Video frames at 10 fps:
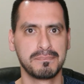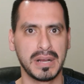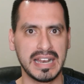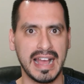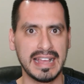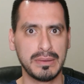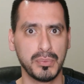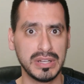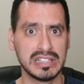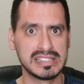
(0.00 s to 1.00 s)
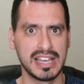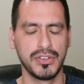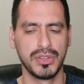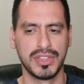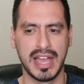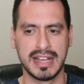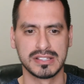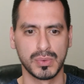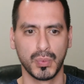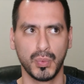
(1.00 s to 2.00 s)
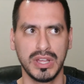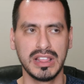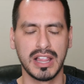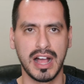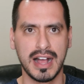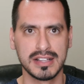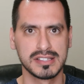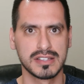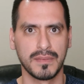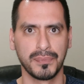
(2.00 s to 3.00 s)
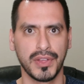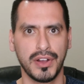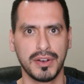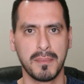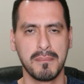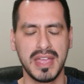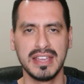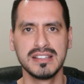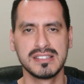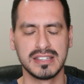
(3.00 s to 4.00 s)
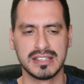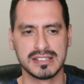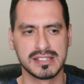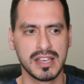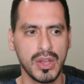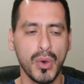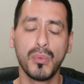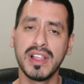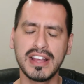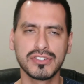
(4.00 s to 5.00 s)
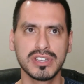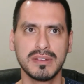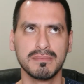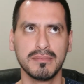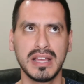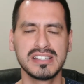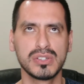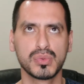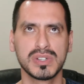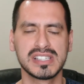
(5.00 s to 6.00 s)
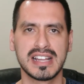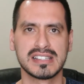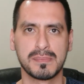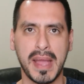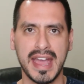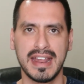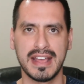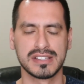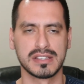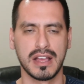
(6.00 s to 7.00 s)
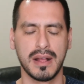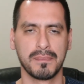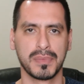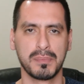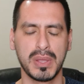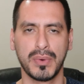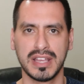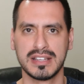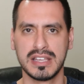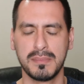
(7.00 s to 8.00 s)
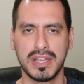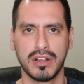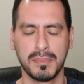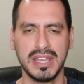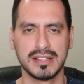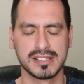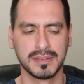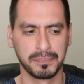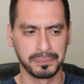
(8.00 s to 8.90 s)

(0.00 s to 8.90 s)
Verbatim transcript: but I will tell you that we lost on Macy's well, actually, Macy's wasn't as bad as um, BYND Beyond Meat.